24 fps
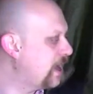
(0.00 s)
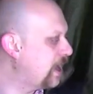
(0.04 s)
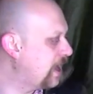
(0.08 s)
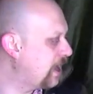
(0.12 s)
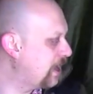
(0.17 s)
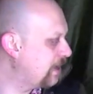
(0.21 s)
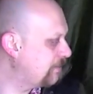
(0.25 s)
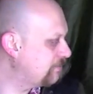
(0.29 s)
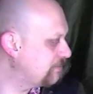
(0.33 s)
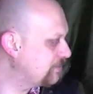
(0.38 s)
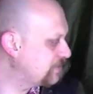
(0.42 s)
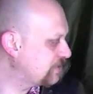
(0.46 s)

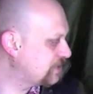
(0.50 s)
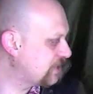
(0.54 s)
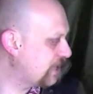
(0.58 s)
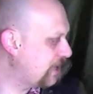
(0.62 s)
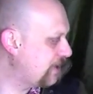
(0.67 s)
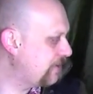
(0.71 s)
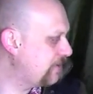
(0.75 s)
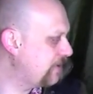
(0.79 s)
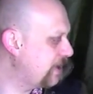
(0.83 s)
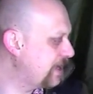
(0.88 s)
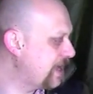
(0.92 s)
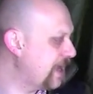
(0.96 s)
Um,
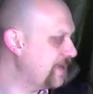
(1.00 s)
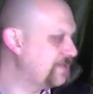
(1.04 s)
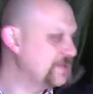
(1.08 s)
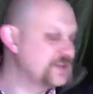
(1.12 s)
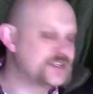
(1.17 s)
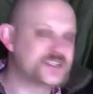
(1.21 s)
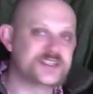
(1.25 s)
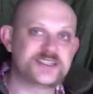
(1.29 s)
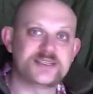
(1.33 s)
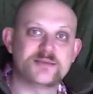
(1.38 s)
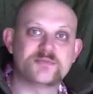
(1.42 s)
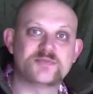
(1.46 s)
so again
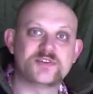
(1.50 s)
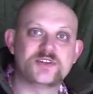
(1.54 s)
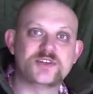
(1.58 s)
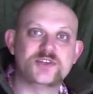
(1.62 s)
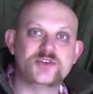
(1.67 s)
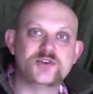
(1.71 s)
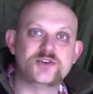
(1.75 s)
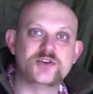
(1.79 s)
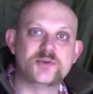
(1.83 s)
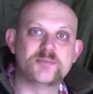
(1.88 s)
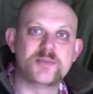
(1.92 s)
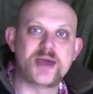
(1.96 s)
this is something
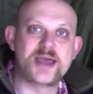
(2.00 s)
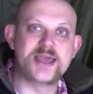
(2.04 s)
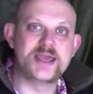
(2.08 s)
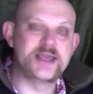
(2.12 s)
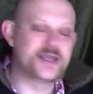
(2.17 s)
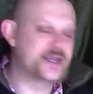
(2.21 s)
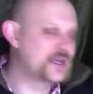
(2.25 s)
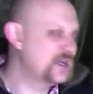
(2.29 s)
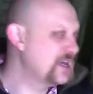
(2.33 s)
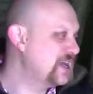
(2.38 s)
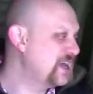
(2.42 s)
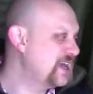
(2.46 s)
you can
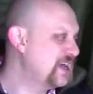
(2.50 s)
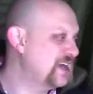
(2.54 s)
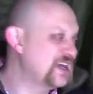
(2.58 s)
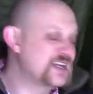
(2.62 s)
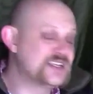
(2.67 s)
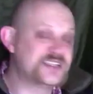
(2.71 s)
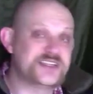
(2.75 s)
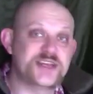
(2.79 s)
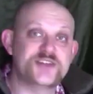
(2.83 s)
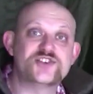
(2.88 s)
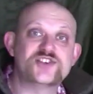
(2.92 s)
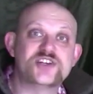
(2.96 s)
make
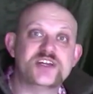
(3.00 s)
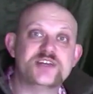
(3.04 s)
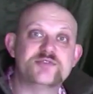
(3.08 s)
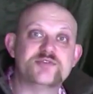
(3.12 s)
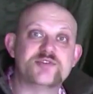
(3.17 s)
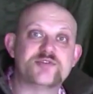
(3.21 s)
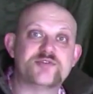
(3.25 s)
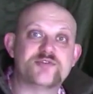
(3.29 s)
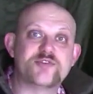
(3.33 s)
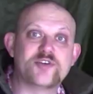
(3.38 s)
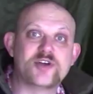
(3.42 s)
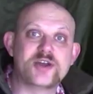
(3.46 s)
essentially
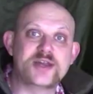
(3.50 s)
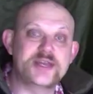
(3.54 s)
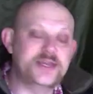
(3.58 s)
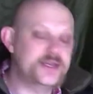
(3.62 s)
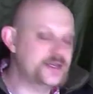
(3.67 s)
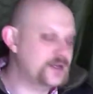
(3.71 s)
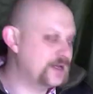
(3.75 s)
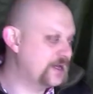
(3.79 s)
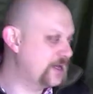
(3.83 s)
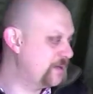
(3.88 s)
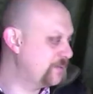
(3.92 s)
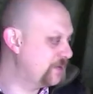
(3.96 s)
for free.
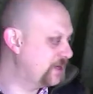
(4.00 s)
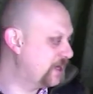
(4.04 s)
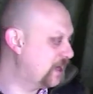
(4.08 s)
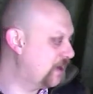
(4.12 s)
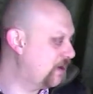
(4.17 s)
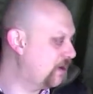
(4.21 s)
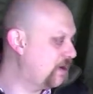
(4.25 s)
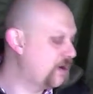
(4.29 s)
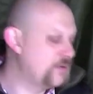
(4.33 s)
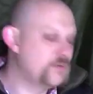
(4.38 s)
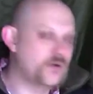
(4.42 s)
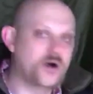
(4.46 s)
Um, you
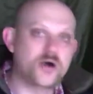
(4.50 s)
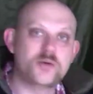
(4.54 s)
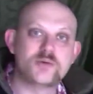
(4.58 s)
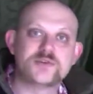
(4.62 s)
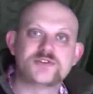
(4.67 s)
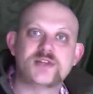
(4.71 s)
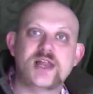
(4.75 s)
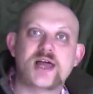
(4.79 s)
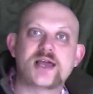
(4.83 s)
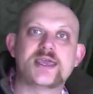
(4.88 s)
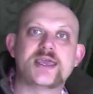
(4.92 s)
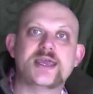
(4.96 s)
know I, I,
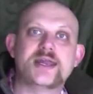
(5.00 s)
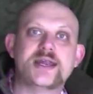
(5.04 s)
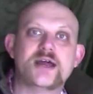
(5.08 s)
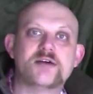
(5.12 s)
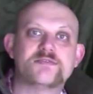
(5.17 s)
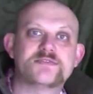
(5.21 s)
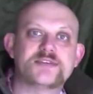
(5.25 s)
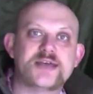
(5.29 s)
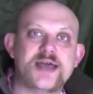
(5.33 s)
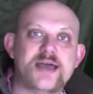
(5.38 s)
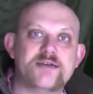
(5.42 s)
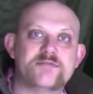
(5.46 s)
was lucky
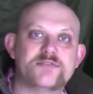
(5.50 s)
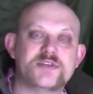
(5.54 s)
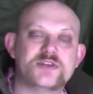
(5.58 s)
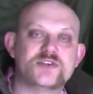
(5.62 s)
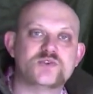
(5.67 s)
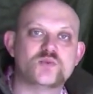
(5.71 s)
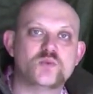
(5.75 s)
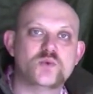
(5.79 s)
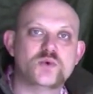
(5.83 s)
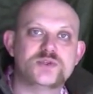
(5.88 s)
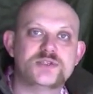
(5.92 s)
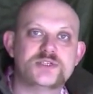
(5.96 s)
enough to have
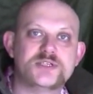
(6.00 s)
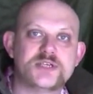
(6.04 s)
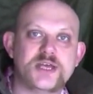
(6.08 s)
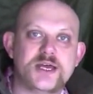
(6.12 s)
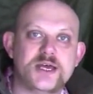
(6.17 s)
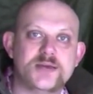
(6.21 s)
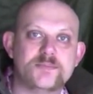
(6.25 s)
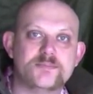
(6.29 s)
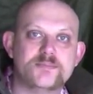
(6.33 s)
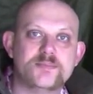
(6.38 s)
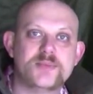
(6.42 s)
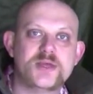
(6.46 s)
this wood
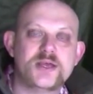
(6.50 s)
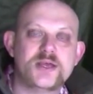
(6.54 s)
um,